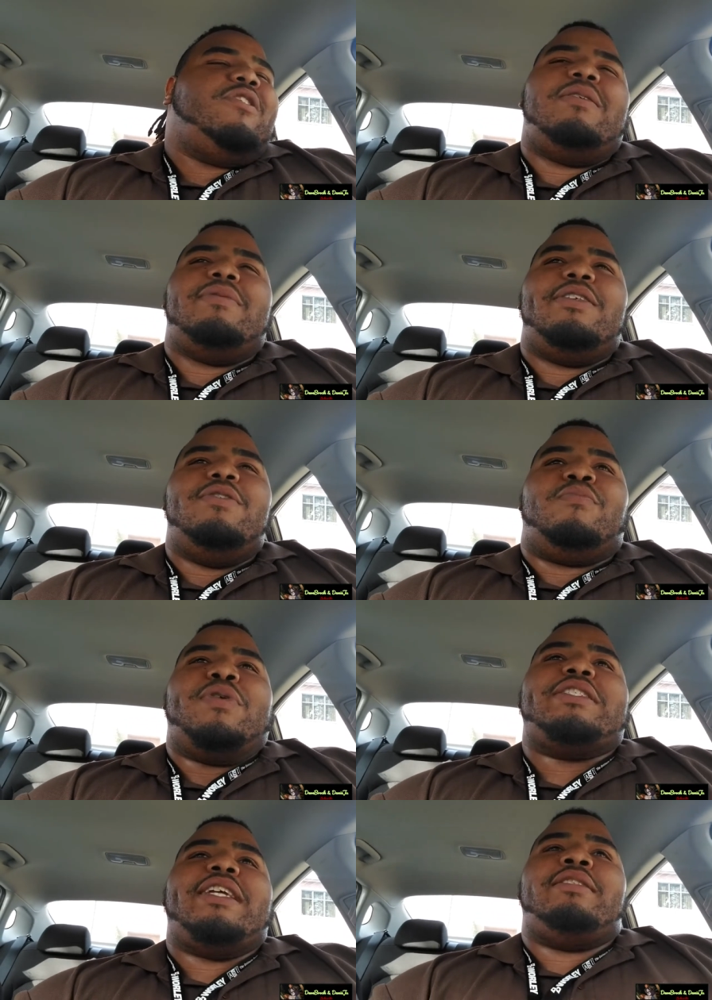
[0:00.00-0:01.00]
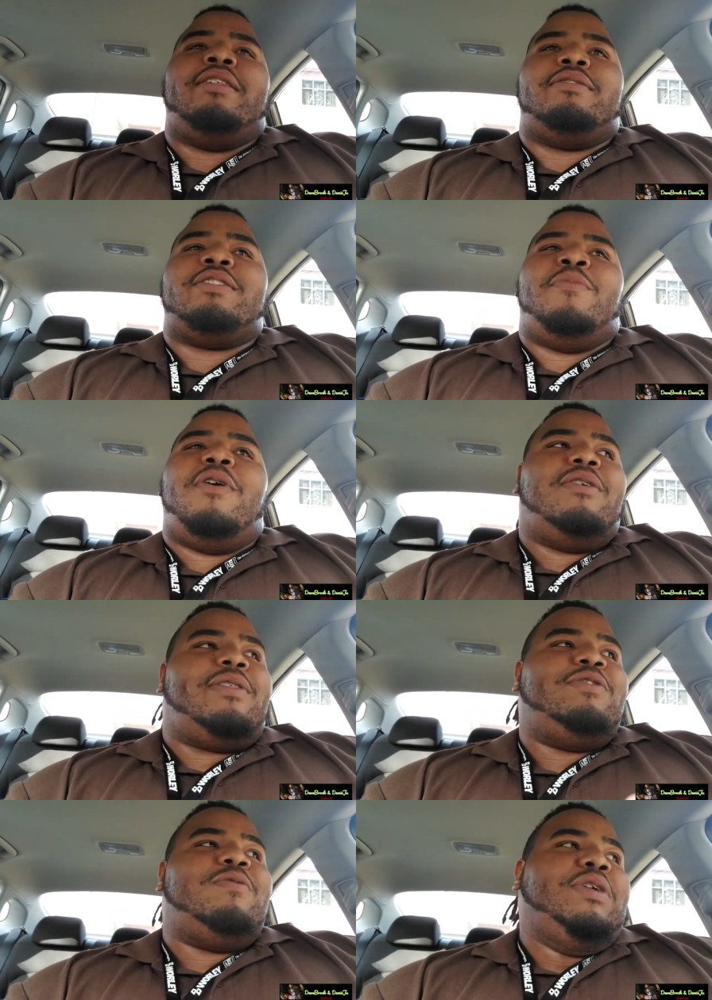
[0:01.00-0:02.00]
you know You appreciate the, the, the small
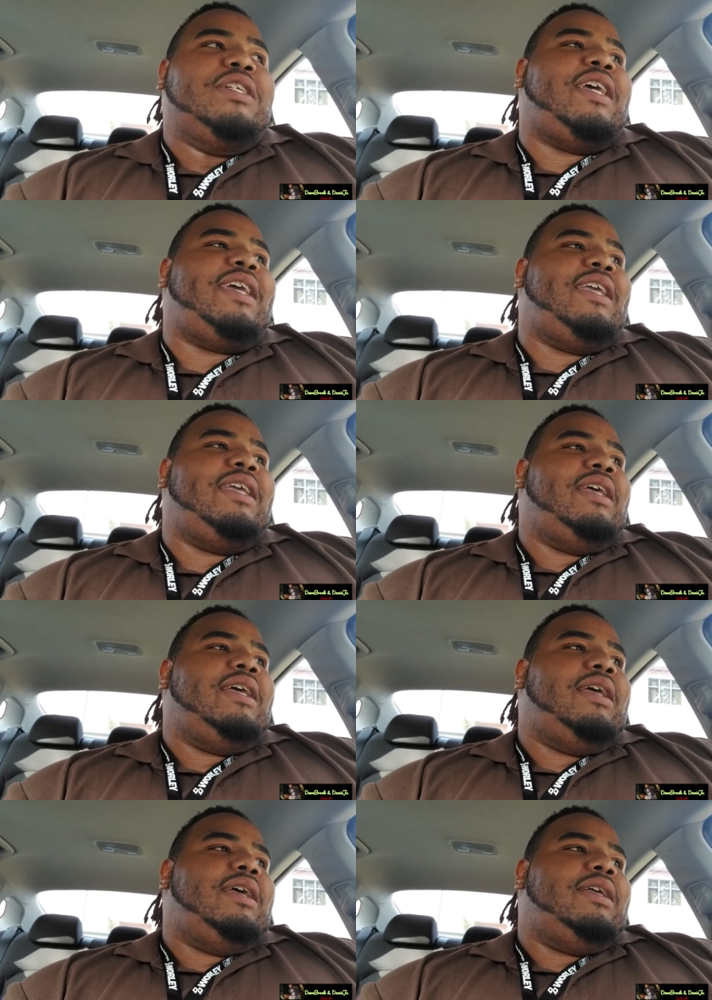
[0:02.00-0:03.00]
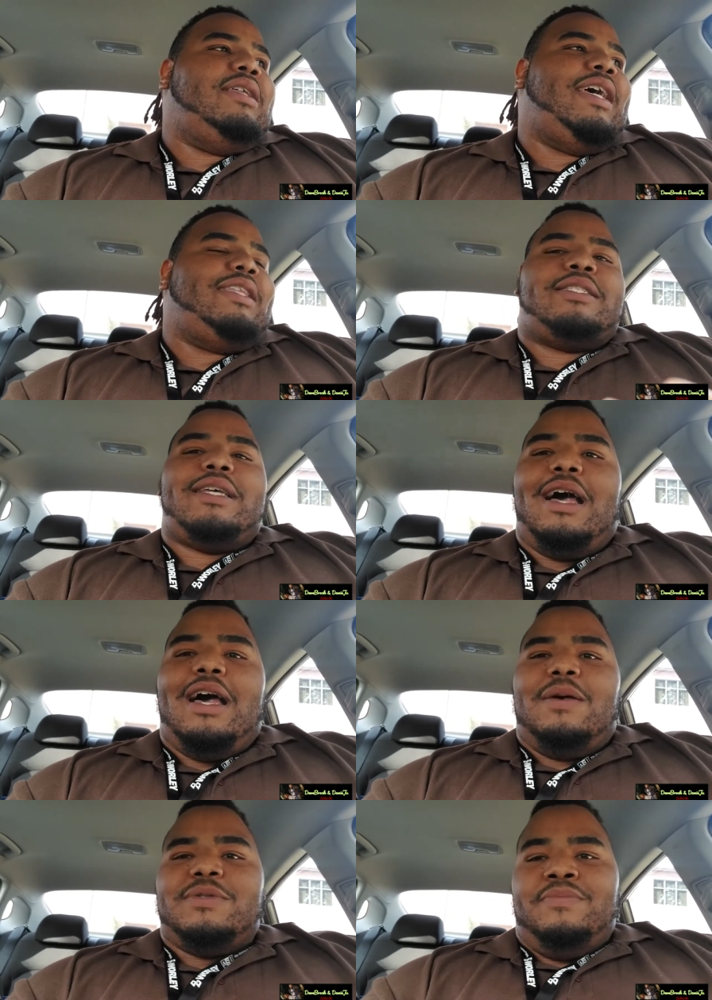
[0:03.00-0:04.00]
things. You appreciate like the
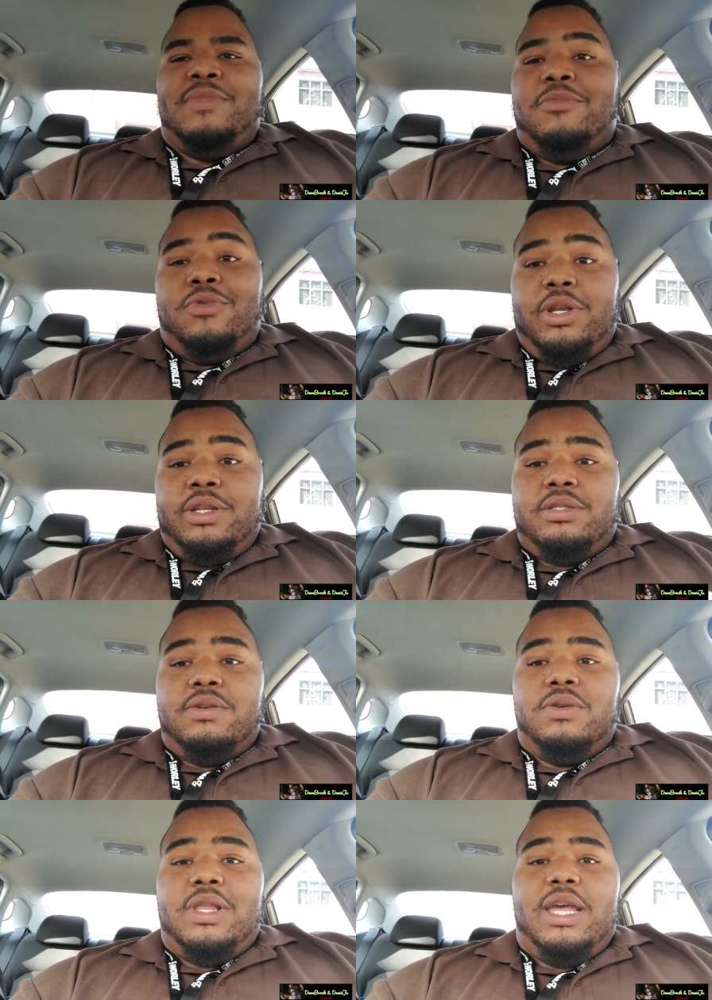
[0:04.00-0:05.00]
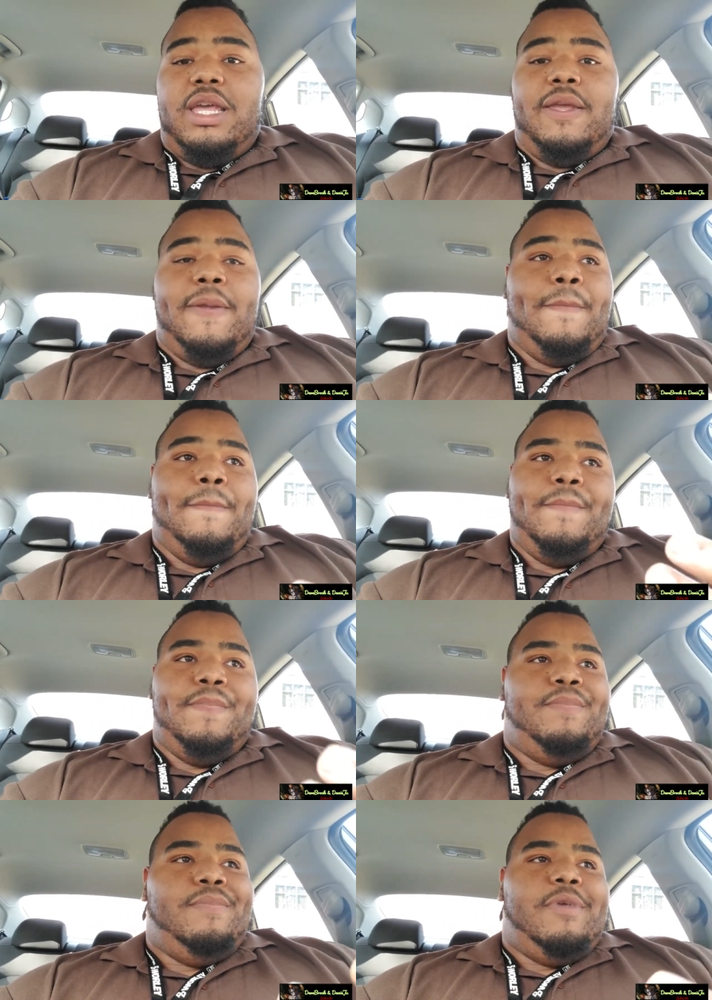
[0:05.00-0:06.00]
times and memories. So like,
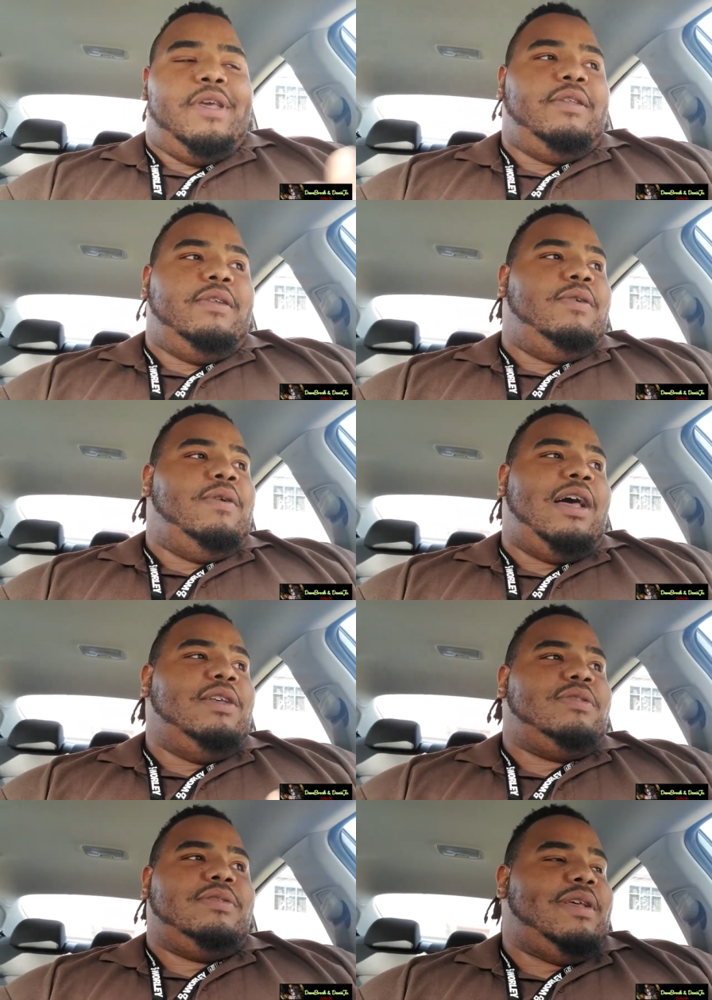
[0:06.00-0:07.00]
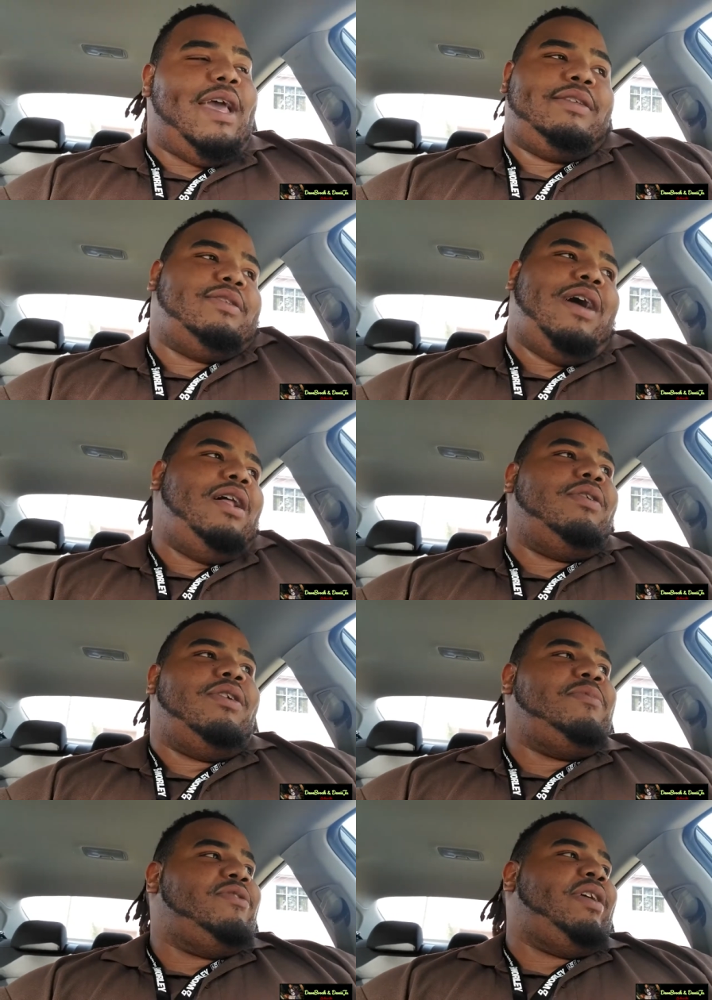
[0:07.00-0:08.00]
you know, I was like, so I don't know.
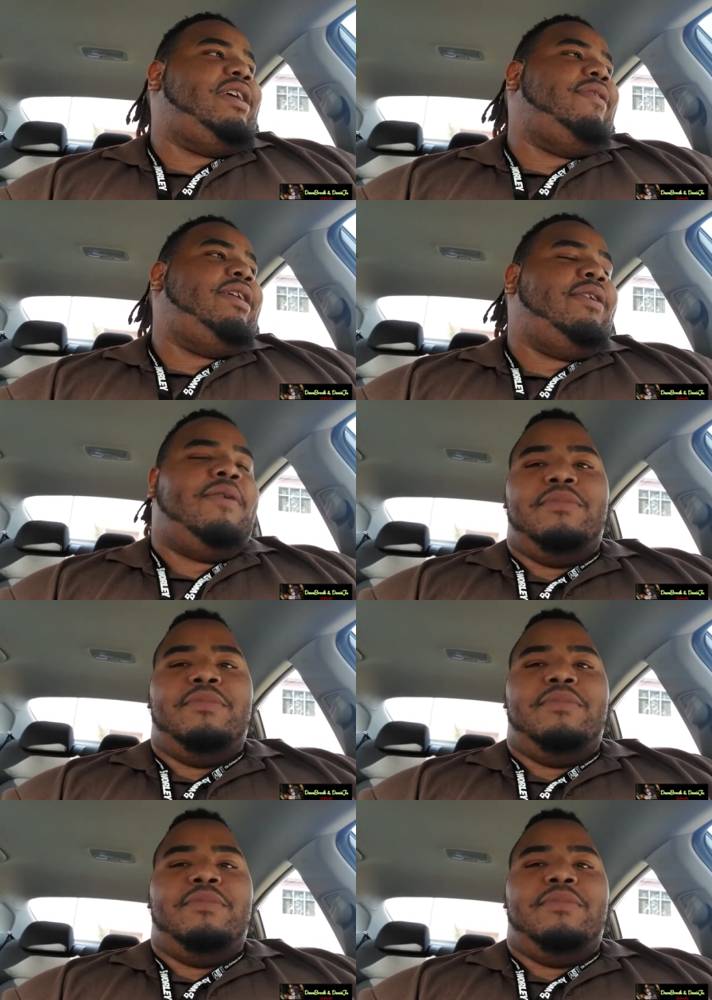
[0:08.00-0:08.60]
I'm just ranting right now,